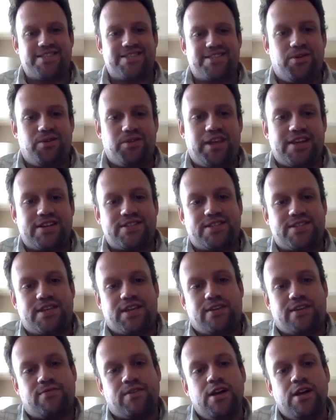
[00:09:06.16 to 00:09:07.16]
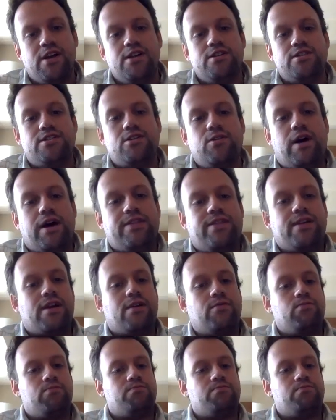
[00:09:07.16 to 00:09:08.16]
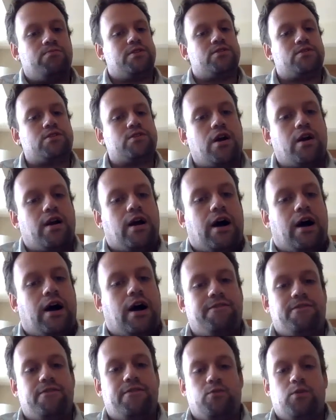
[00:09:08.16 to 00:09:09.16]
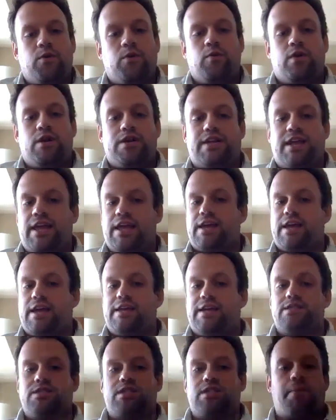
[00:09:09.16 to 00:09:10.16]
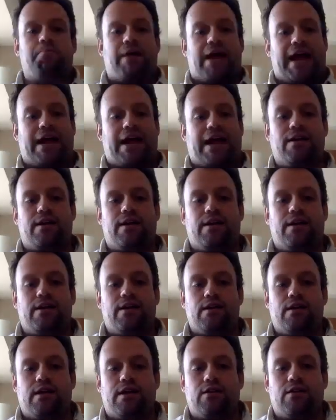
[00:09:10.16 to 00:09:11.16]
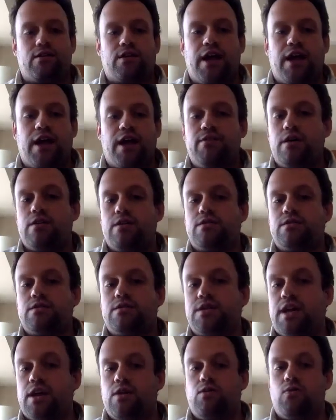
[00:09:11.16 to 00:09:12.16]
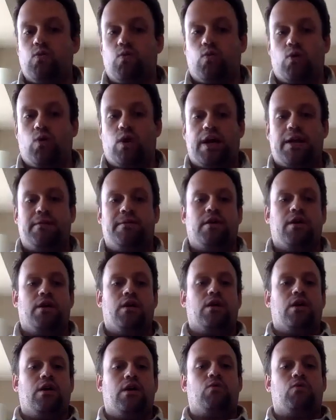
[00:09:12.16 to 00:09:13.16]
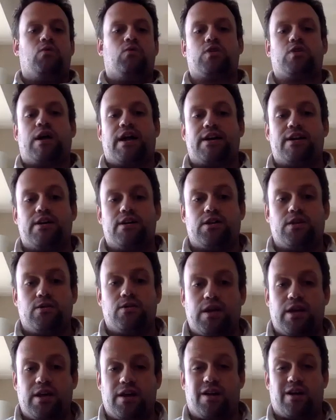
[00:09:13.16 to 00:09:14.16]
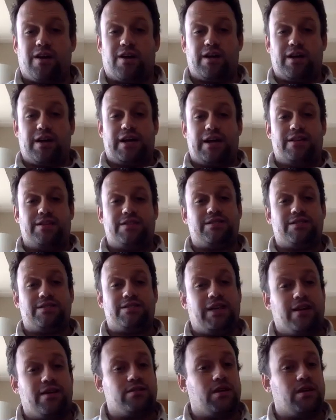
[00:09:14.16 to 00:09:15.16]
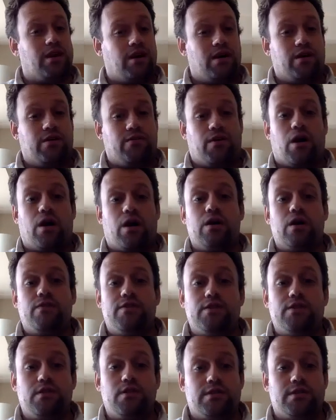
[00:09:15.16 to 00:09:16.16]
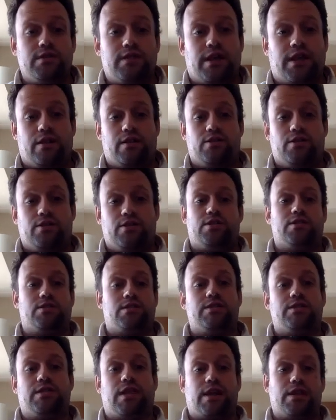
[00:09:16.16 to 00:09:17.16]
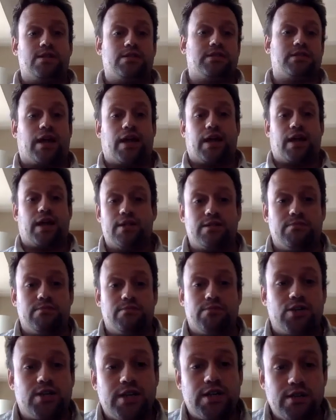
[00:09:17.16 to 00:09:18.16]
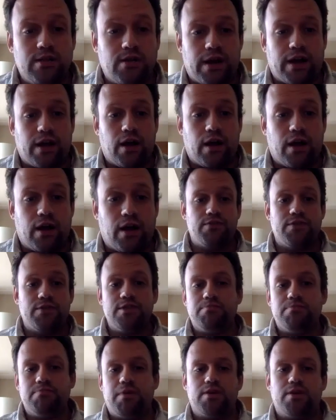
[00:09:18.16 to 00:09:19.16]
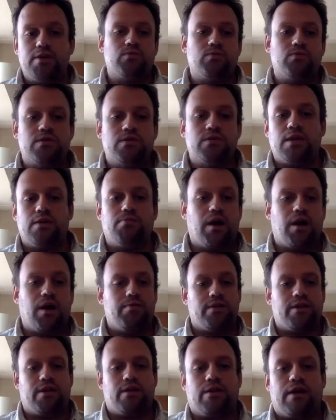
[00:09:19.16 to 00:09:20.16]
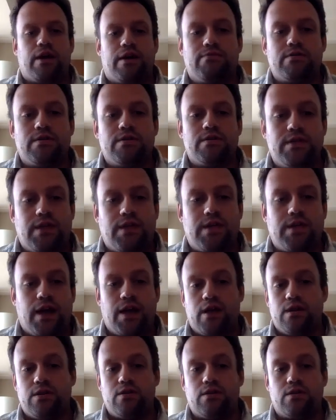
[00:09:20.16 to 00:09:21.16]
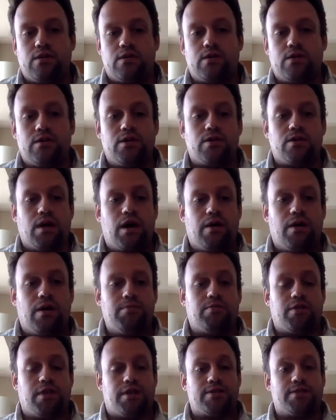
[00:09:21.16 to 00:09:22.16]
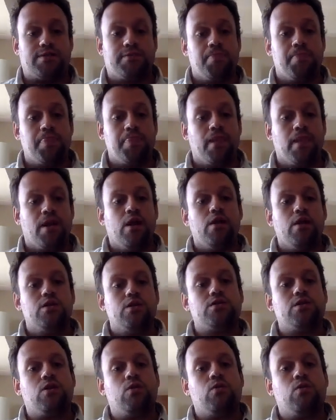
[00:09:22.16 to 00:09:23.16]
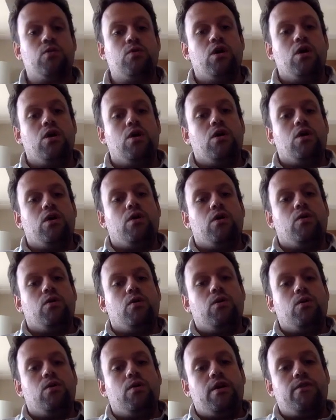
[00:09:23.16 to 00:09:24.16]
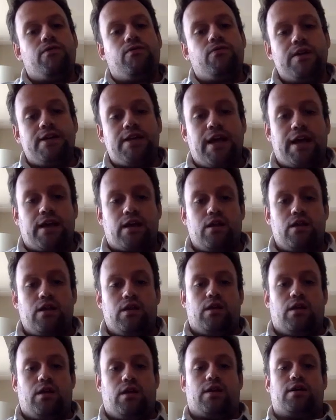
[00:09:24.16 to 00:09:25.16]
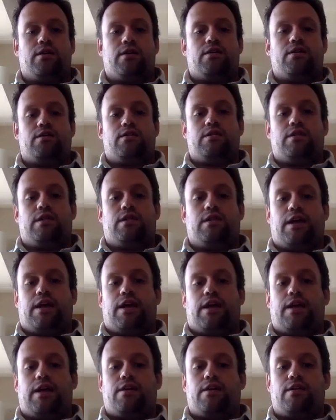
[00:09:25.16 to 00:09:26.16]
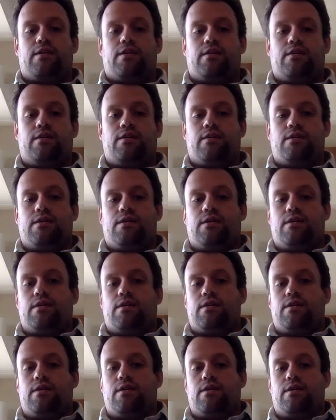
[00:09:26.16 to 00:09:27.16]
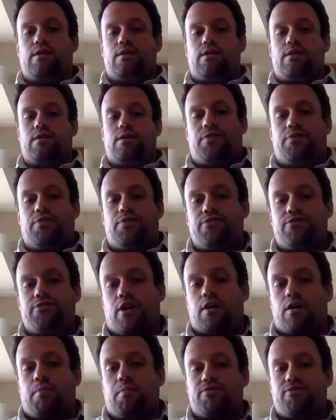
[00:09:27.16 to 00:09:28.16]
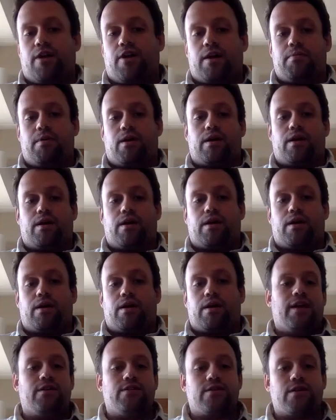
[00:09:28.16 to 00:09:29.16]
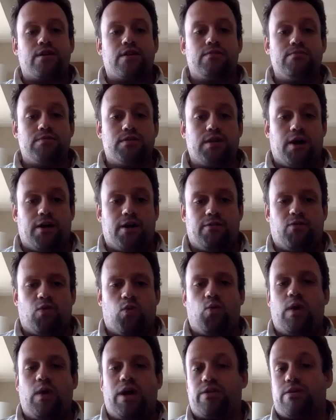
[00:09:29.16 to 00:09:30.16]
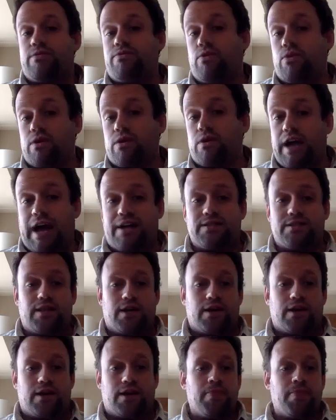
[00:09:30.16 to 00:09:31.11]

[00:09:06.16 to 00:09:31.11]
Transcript: Well, thanks, Steve. So I think to start off, we want to take a step back and kind of understand what we're trying to do here in a sense of artificial intelligence and data science and machine learning, all of these buzzwords that you probably hear every day in your commonplace. So if we take a look like at the stock market in terms of weather forecasting.